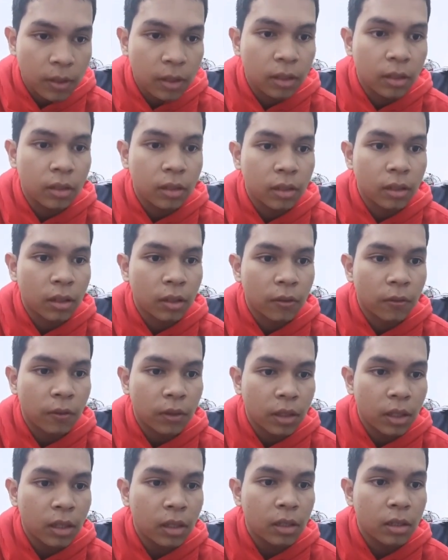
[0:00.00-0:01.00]
in
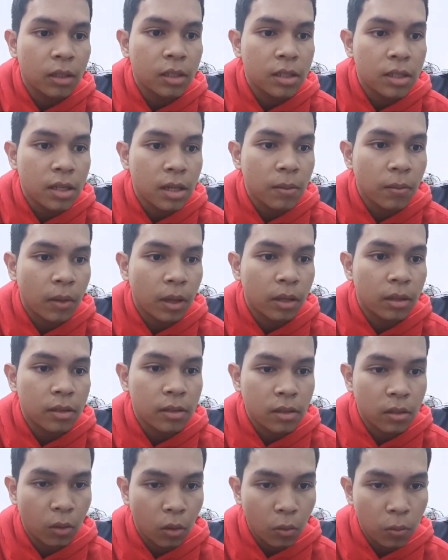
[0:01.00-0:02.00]
defining the shape and
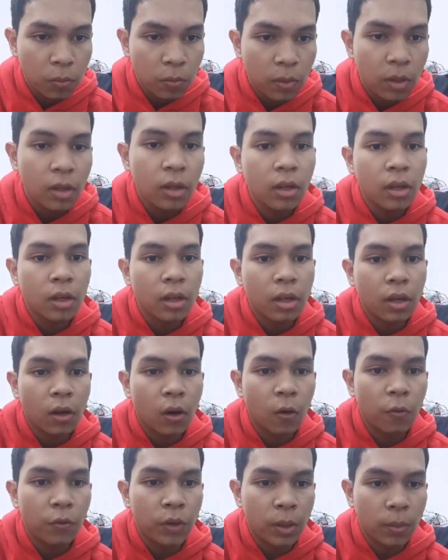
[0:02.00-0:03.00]
slope
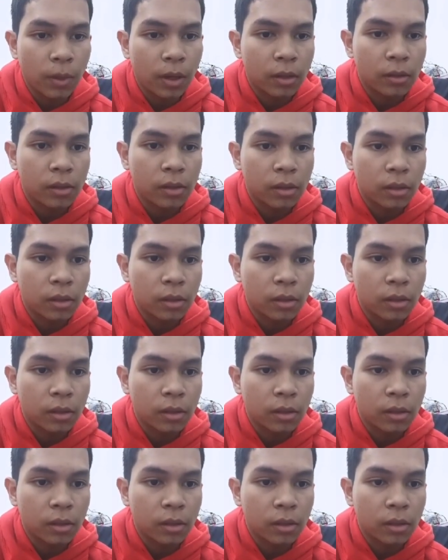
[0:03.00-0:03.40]
of demand.